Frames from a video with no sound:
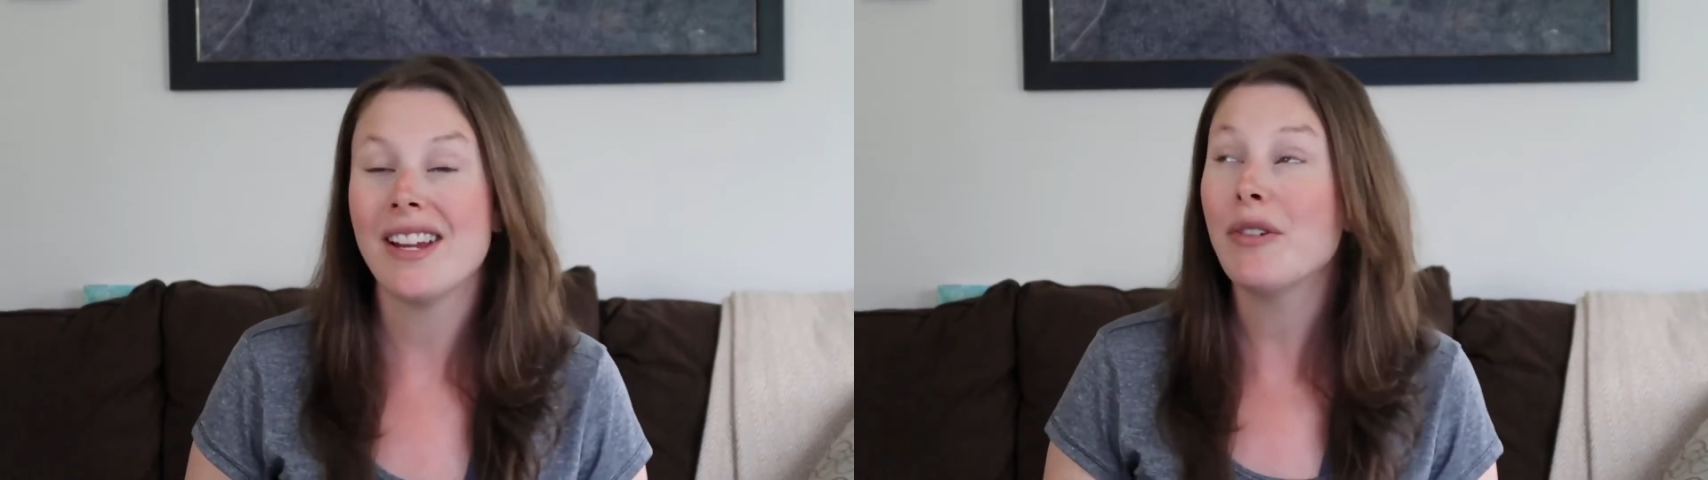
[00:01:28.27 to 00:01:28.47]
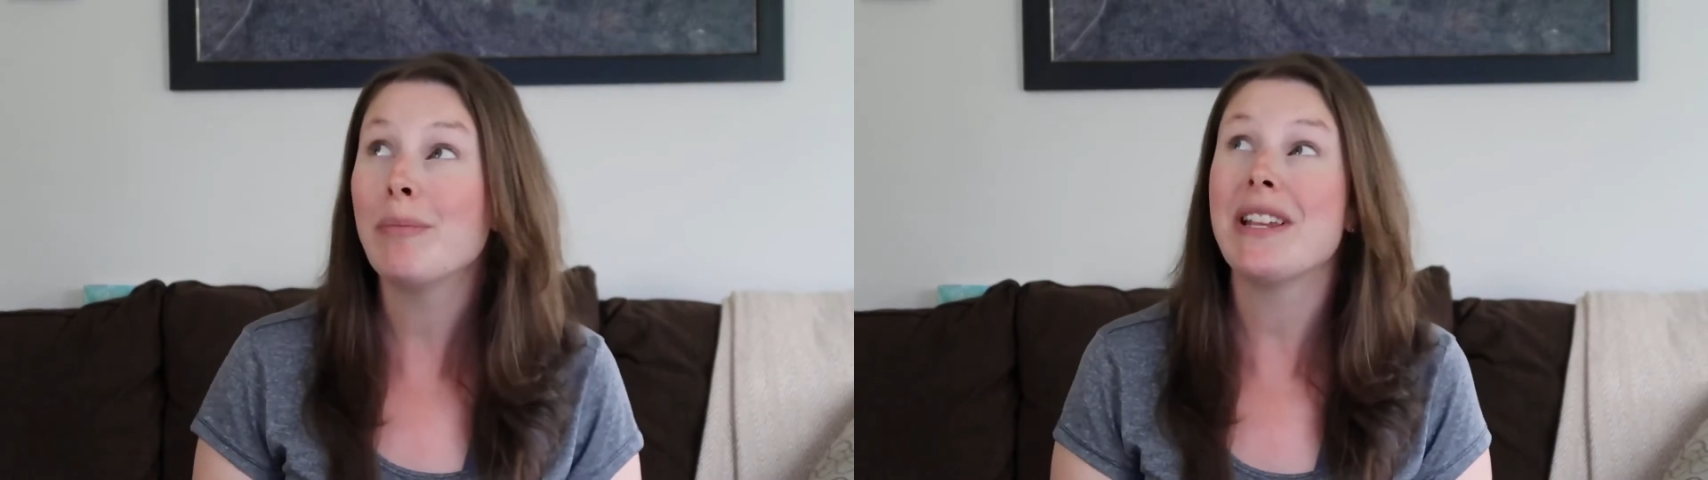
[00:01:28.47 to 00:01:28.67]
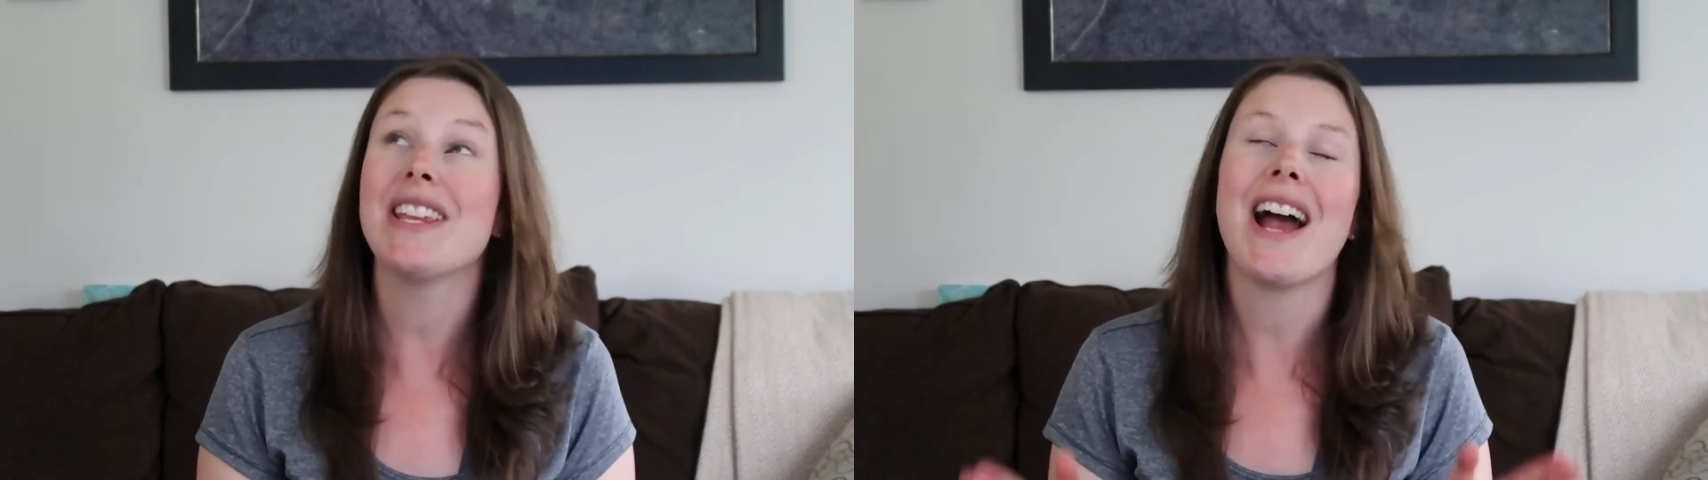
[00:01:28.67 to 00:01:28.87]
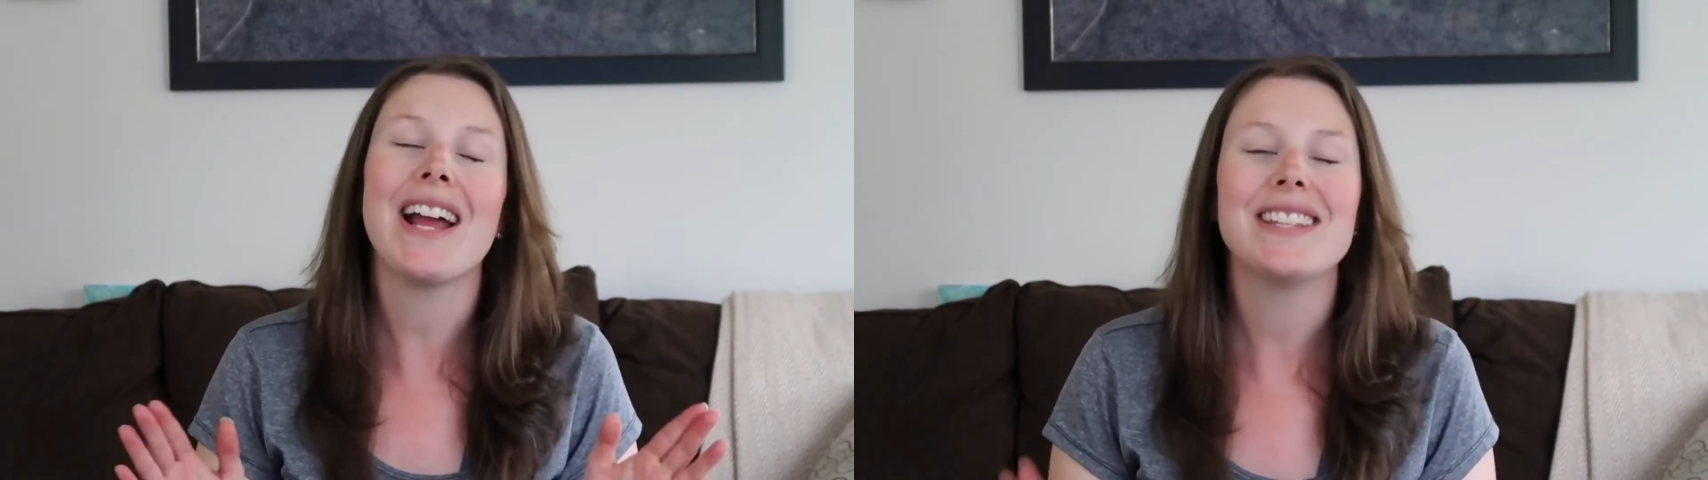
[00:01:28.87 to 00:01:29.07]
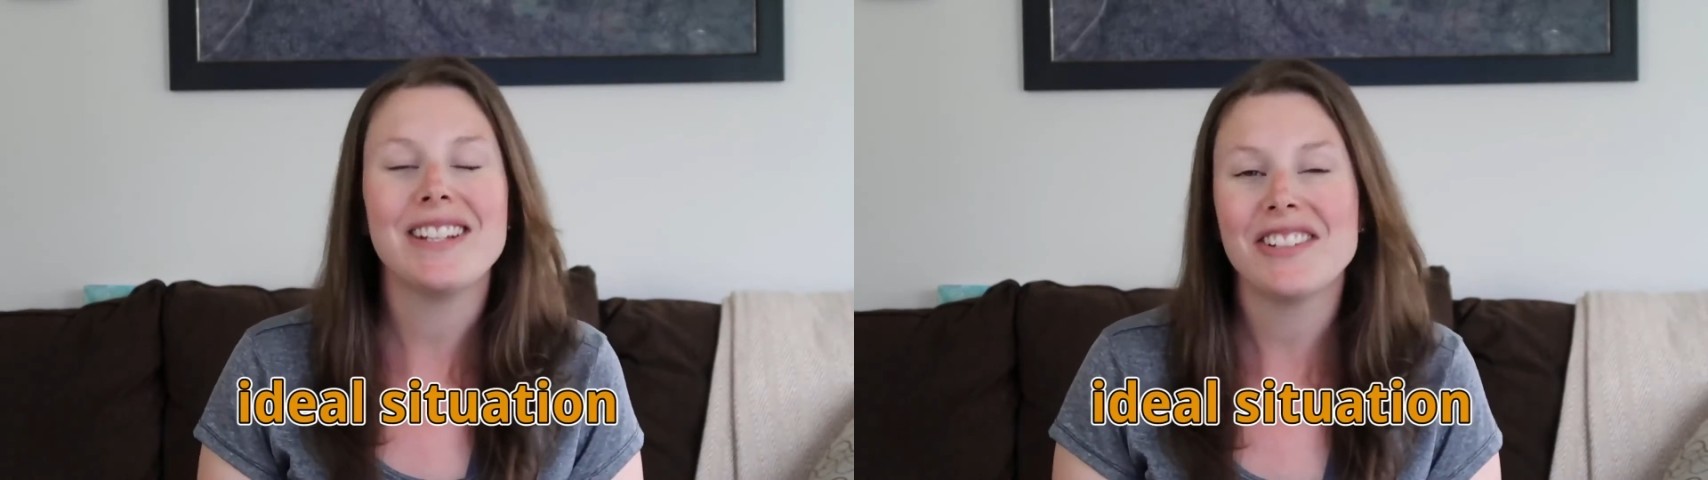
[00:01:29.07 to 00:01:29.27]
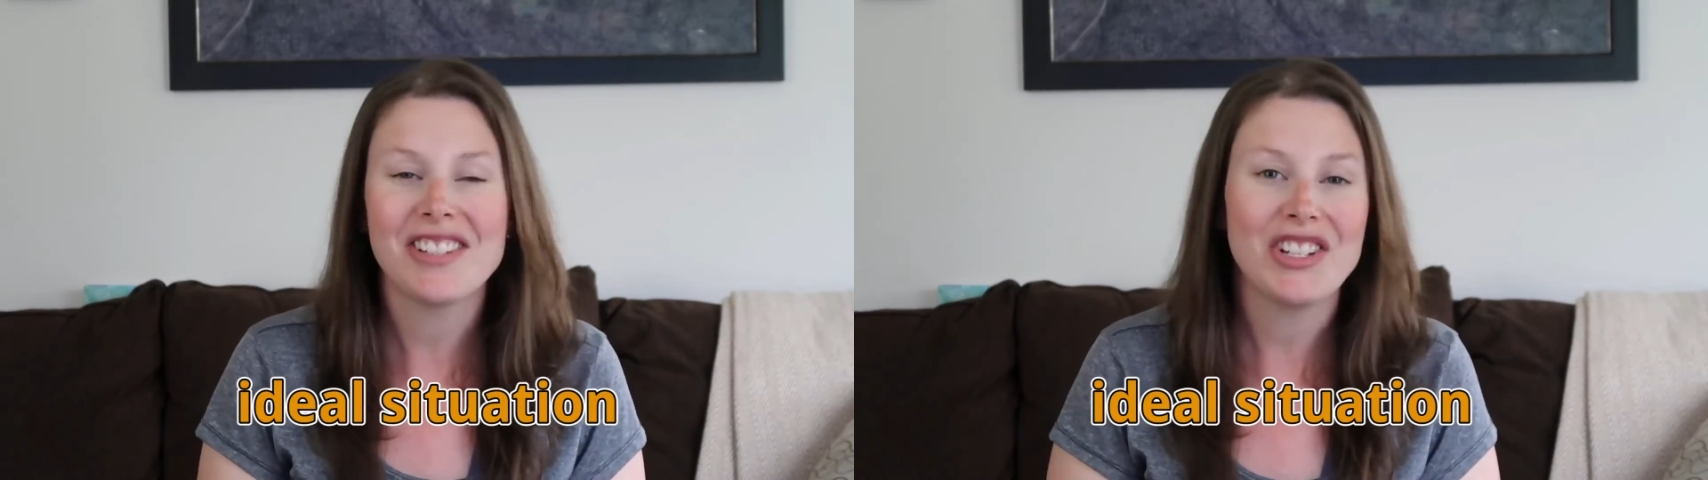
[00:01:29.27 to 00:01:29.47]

It would be the ideal